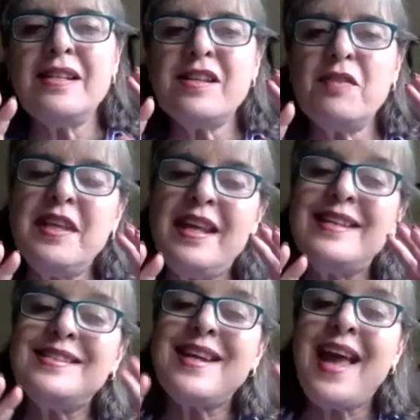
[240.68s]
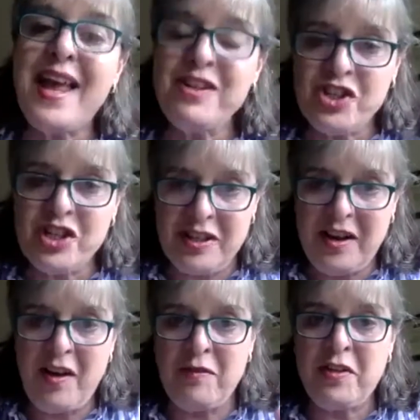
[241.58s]
of the intention
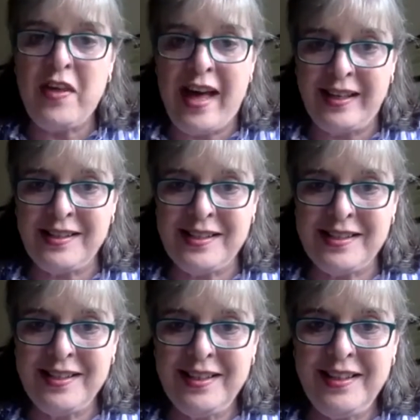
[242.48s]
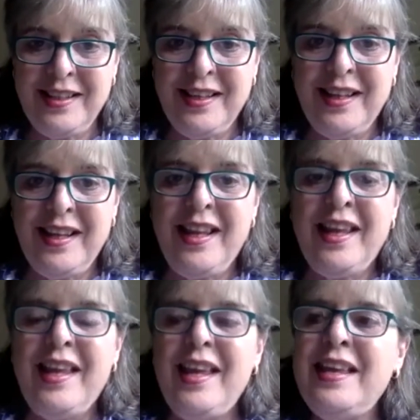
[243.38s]
of that
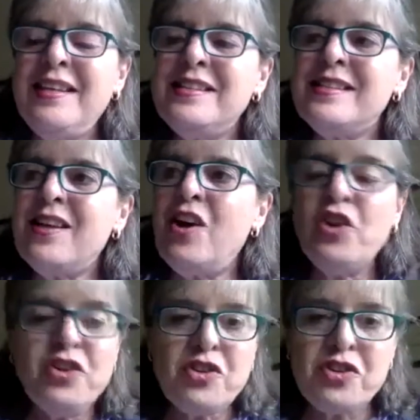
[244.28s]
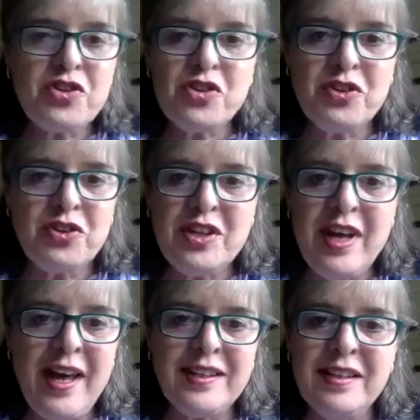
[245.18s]
is understood
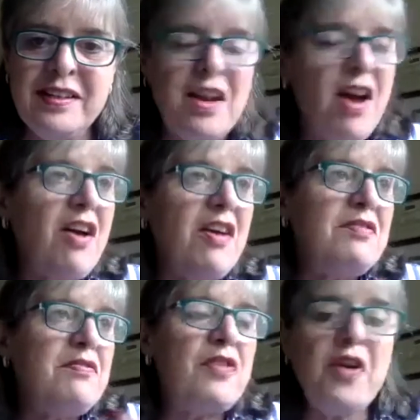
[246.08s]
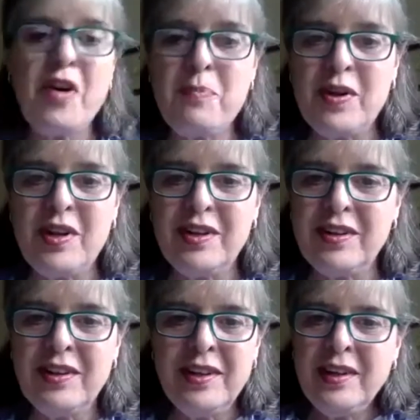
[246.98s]
at a
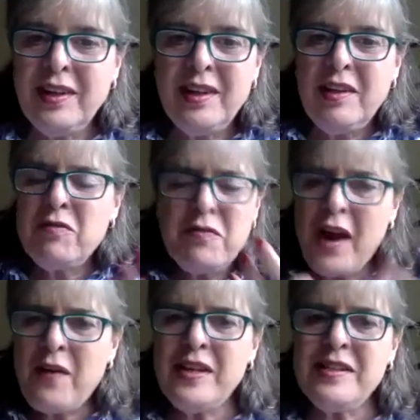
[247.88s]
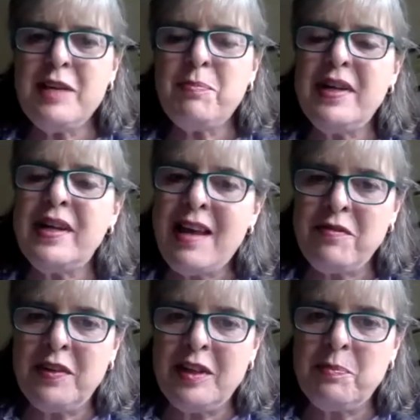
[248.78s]
non-verbal, very deep
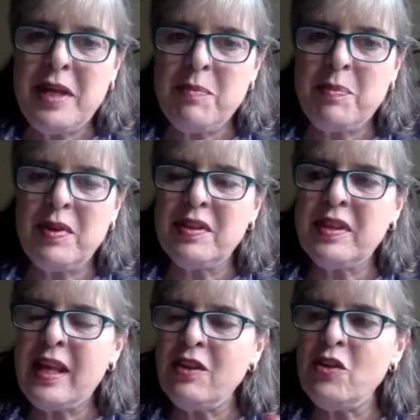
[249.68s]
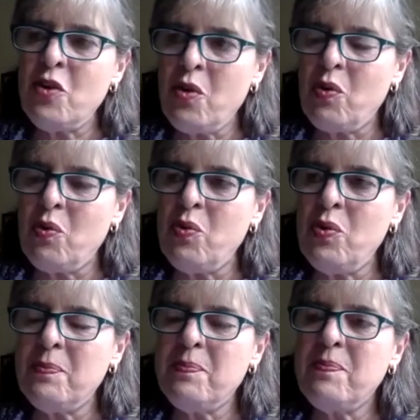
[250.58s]
level in people. They know
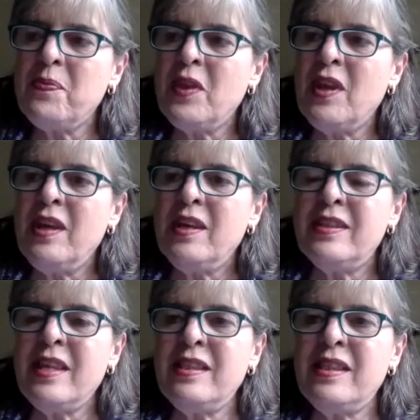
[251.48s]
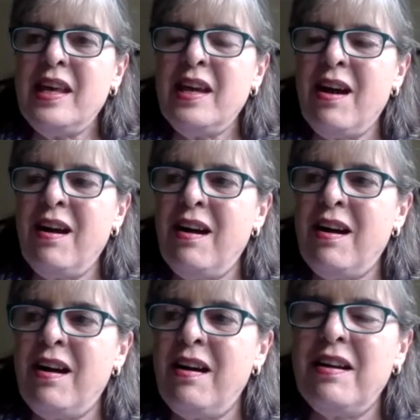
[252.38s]
that they
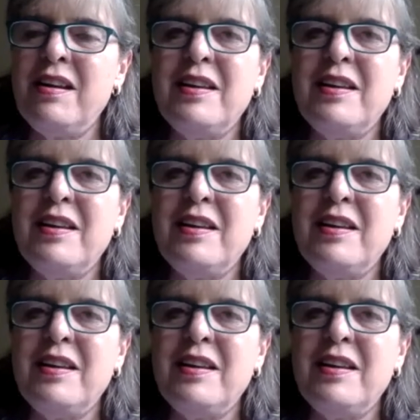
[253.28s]
are